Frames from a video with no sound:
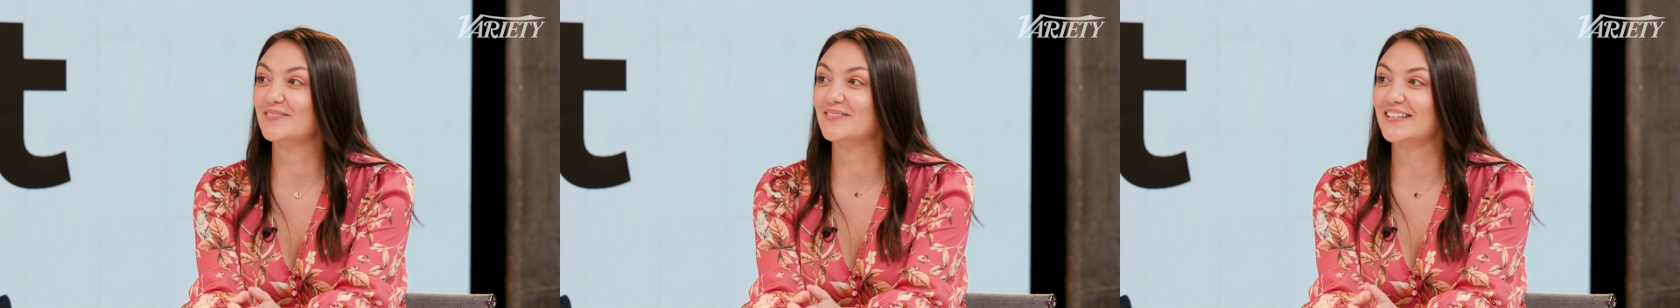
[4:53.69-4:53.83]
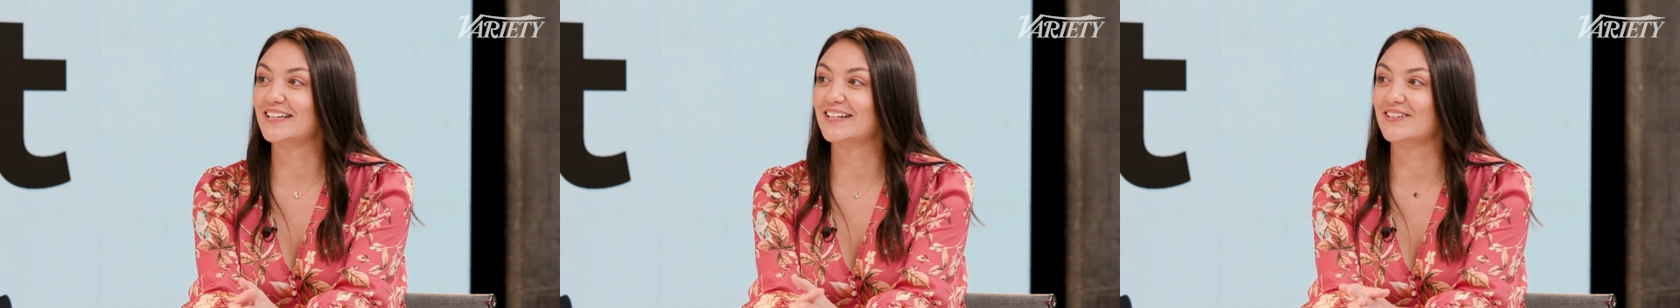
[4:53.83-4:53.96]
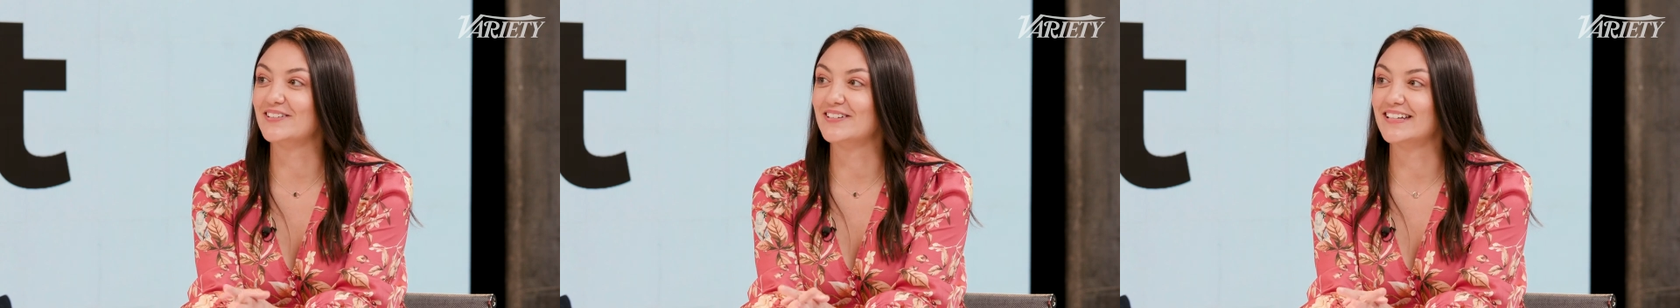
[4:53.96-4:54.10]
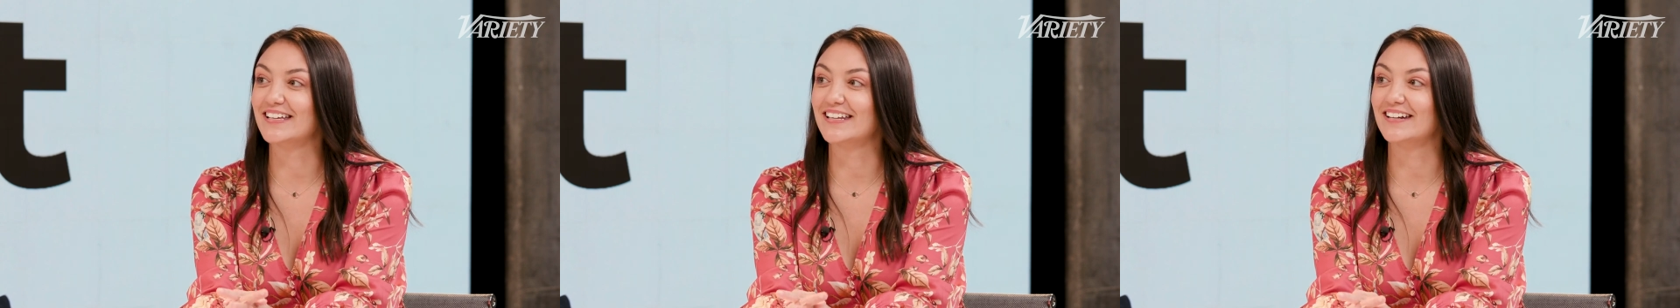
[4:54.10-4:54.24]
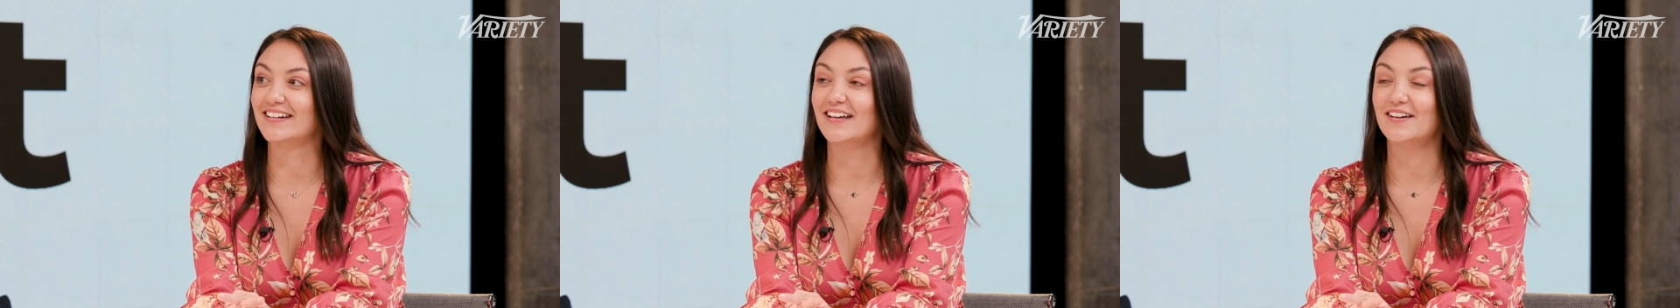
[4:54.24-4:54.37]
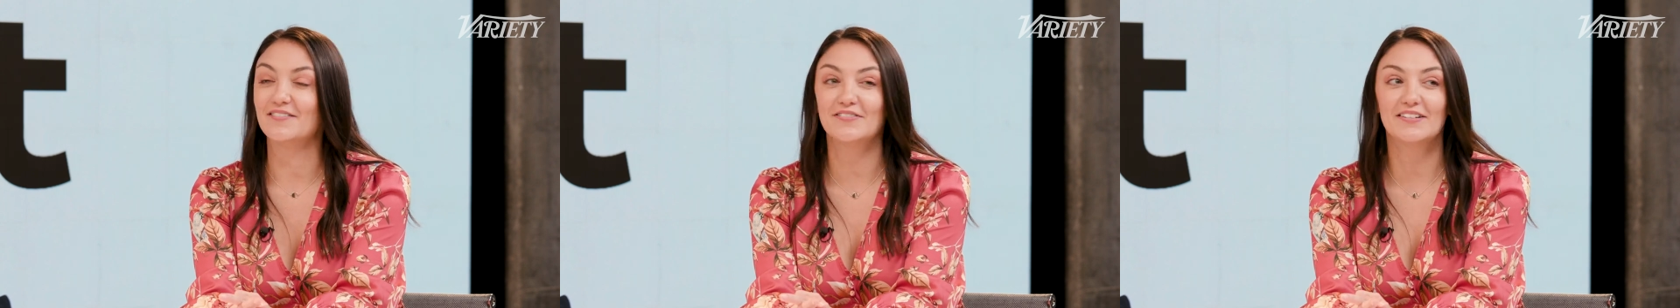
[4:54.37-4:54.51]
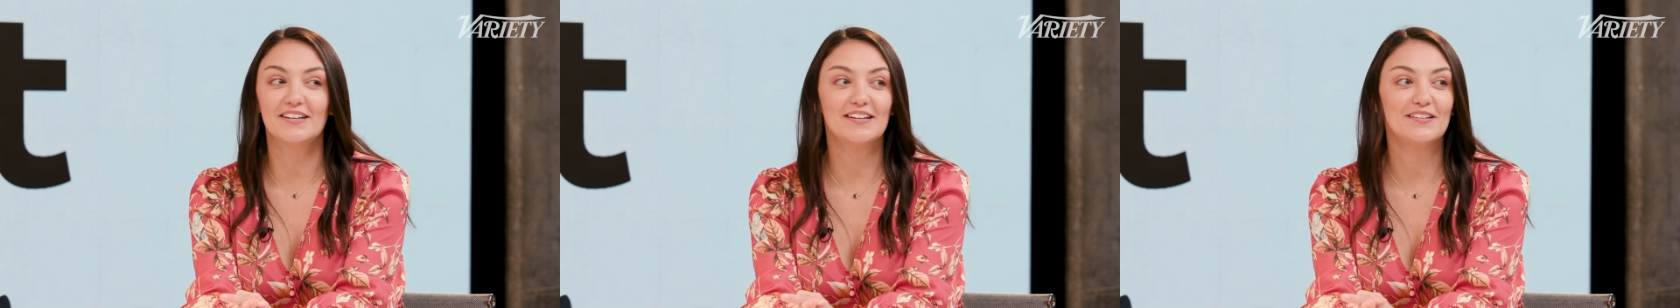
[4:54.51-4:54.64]
really couldn't get
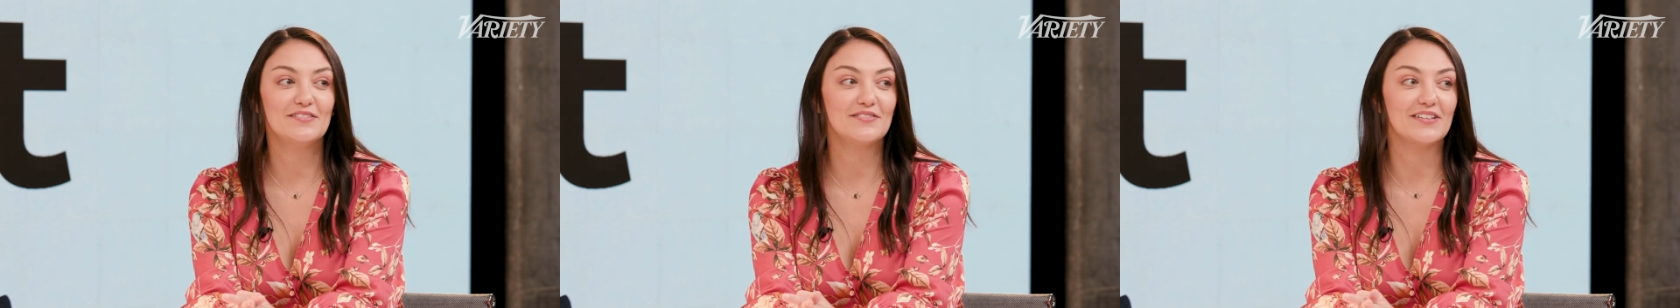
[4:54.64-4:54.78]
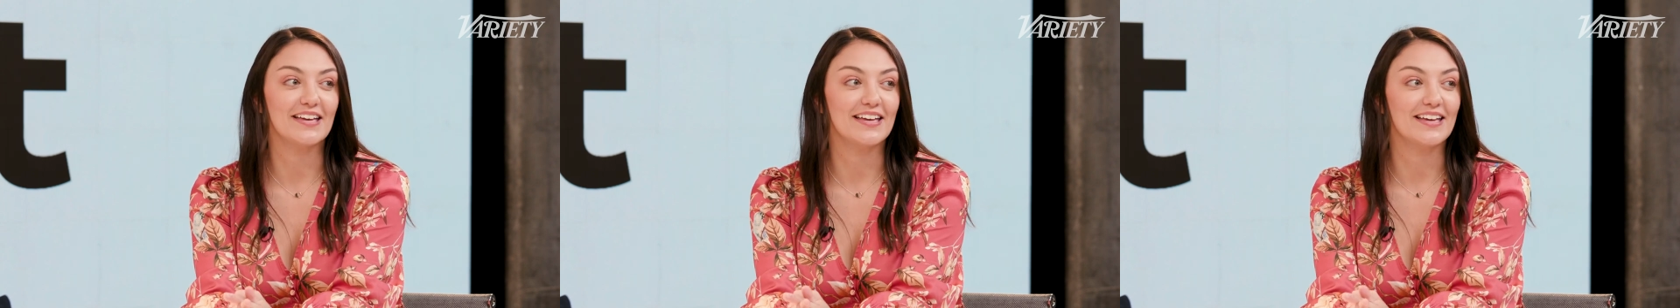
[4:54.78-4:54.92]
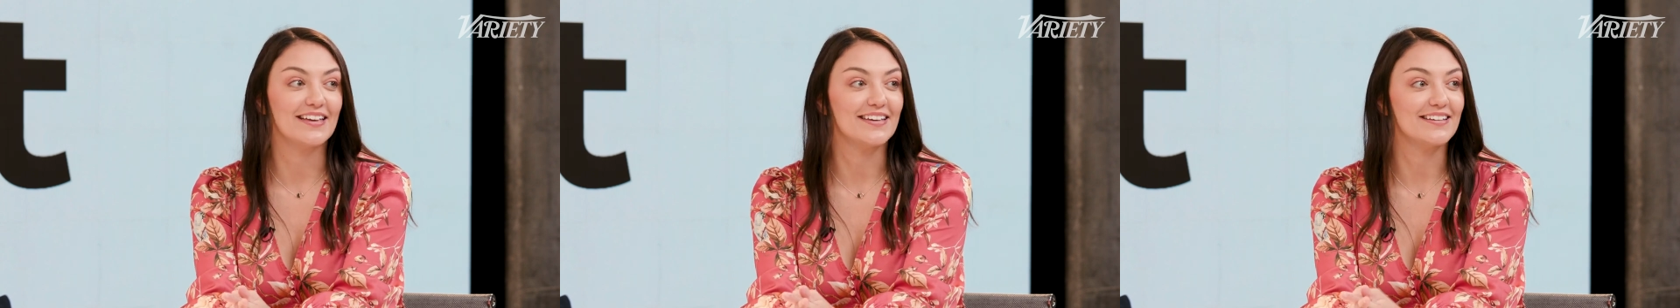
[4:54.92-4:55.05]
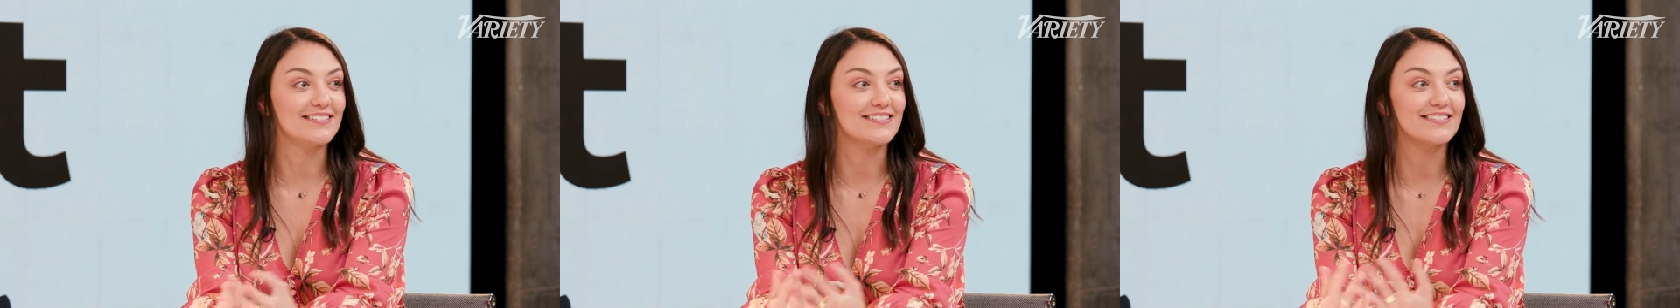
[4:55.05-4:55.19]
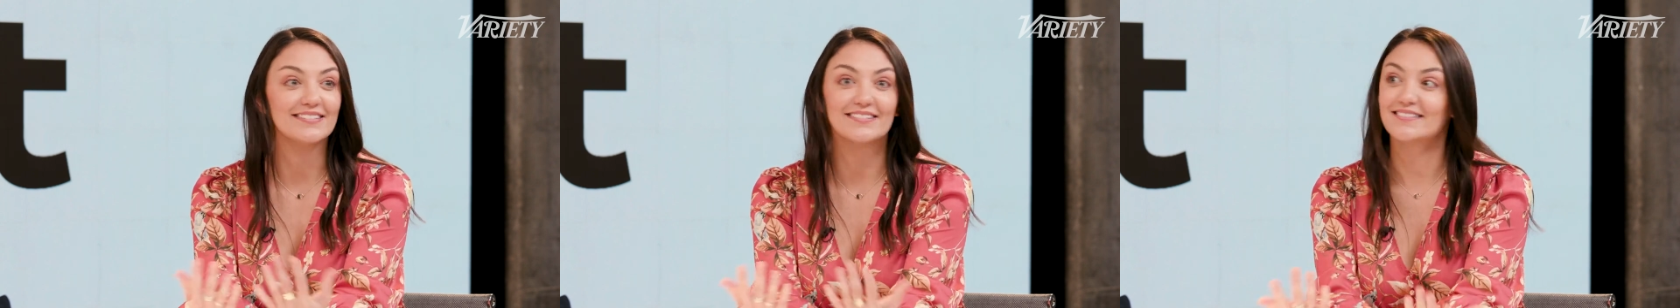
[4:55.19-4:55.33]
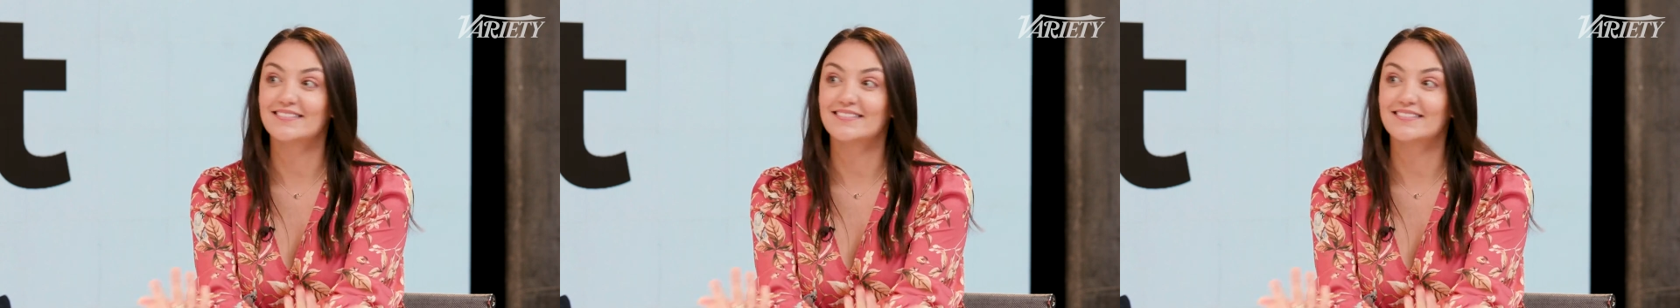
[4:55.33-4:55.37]
enough of. And